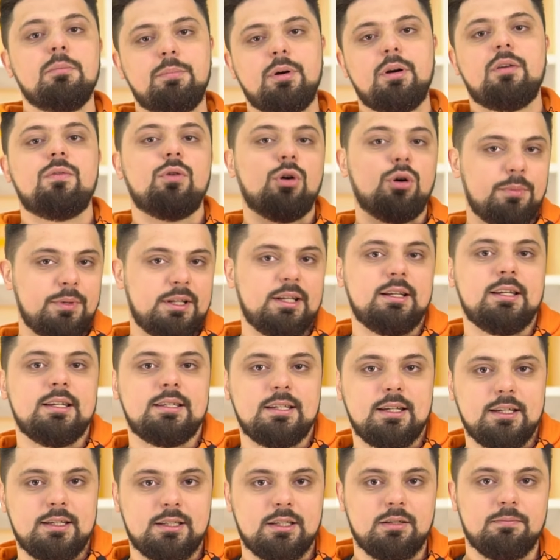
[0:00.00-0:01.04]
performed in the
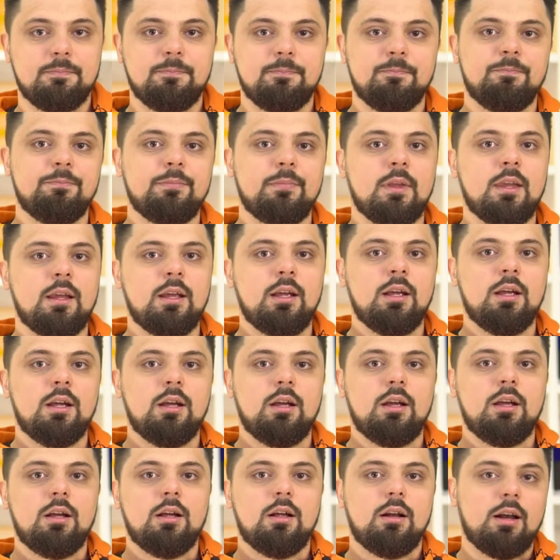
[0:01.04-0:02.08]
system.
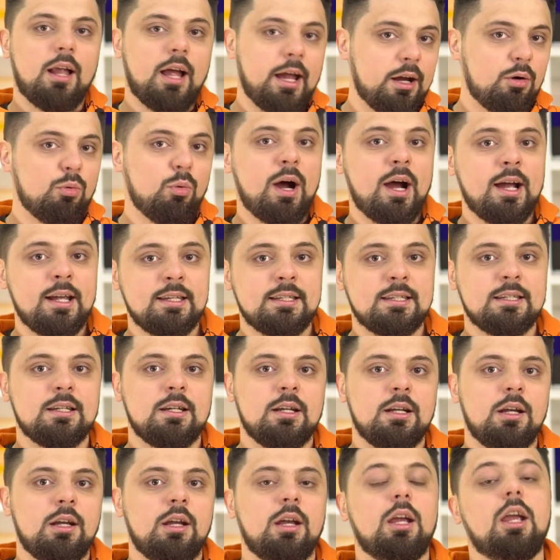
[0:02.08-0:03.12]
Likewise,
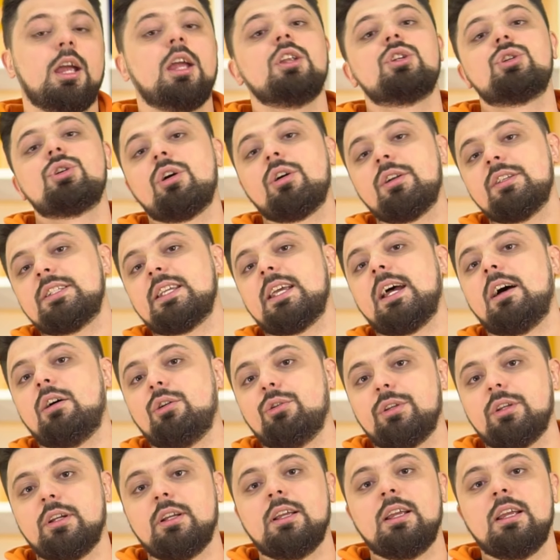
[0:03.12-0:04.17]
it turns
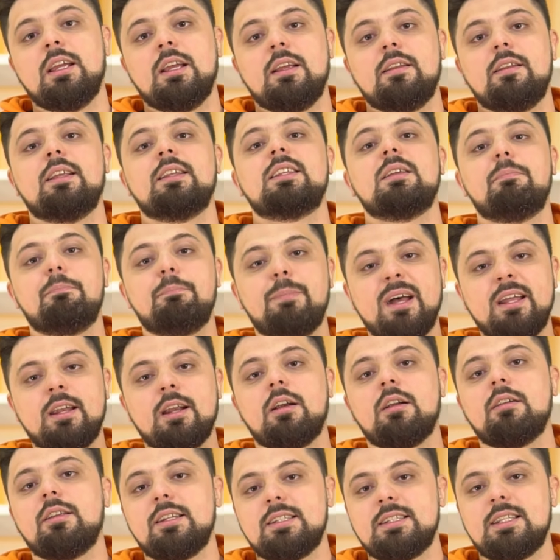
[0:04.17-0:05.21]
out that the better
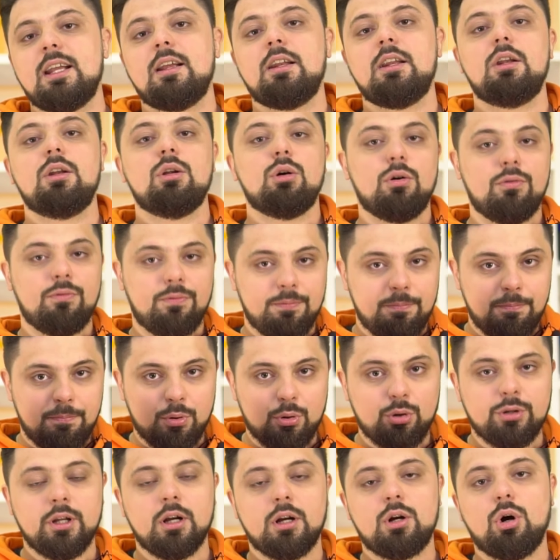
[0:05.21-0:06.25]
understanding of
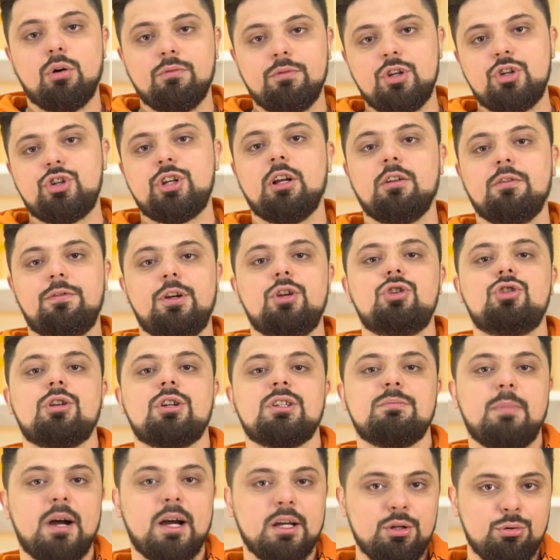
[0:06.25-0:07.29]
product off-the-shelf features
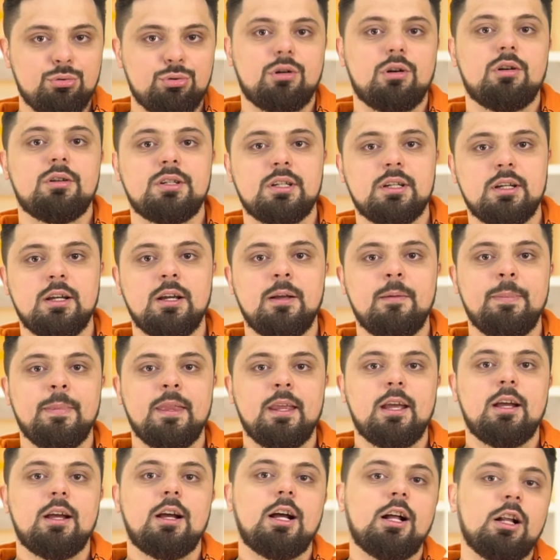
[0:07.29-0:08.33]
by users
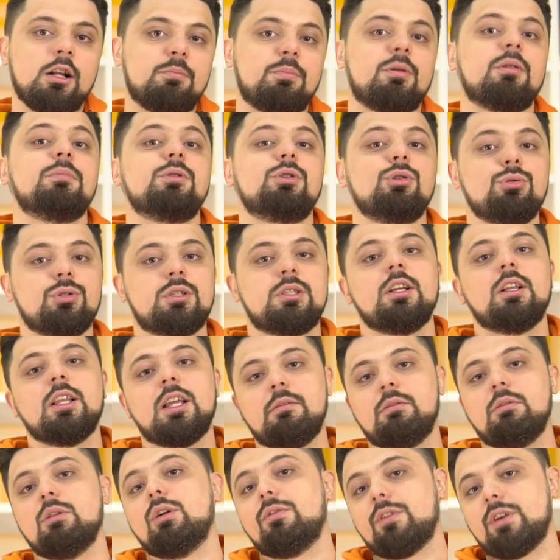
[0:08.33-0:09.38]
help reduce the
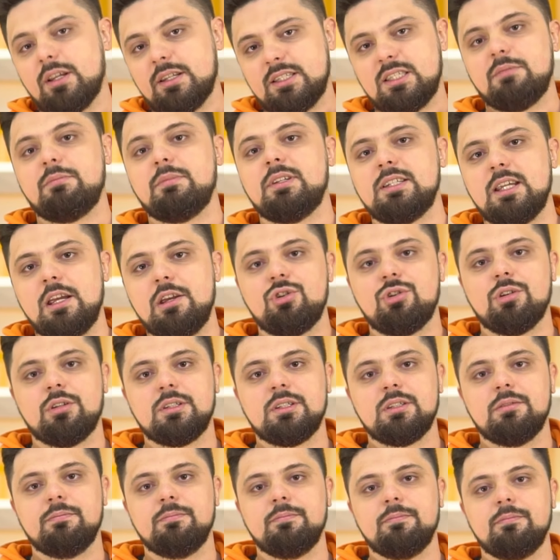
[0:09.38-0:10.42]
level of customizations.
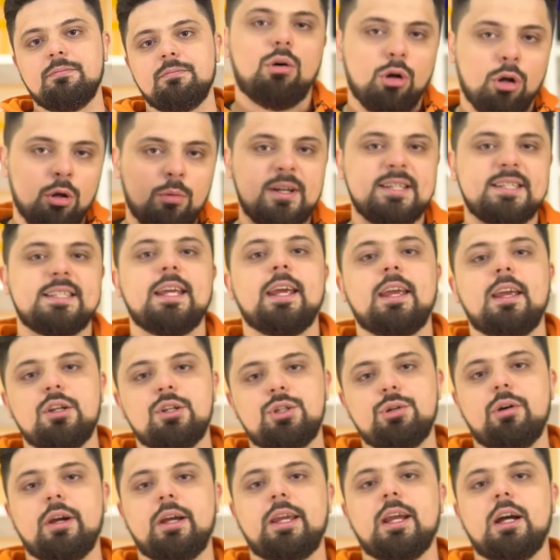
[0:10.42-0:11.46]
Always take
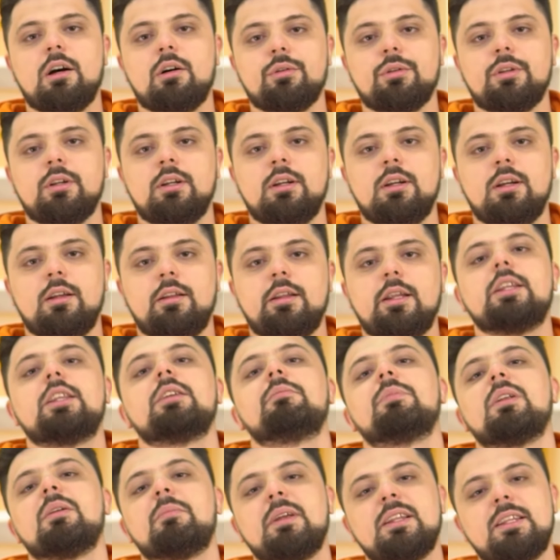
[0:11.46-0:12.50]
into account that the
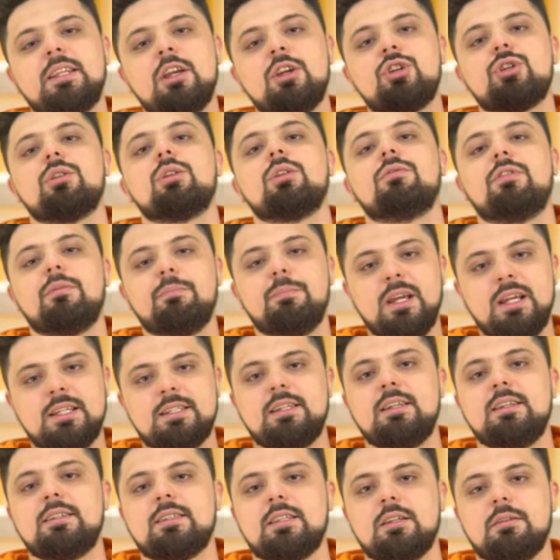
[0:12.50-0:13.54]
implementation of a big
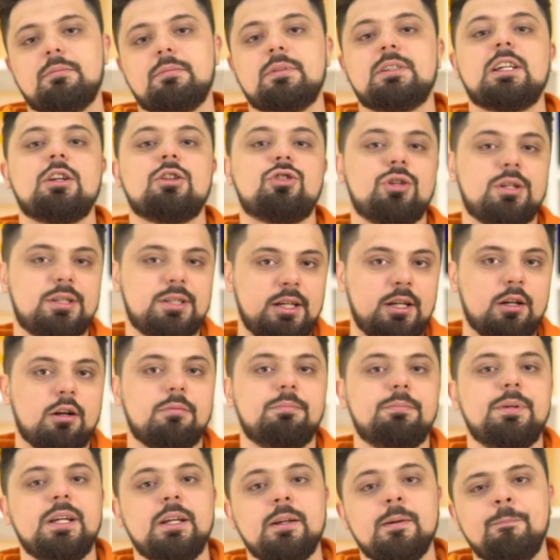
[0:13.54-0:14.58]
system such as
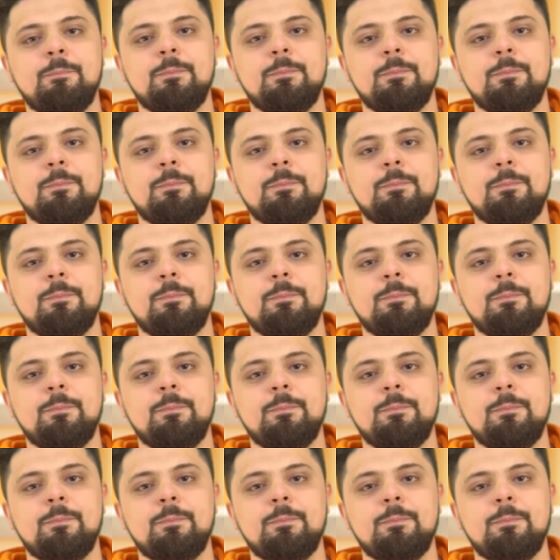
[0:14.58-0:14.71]
ERP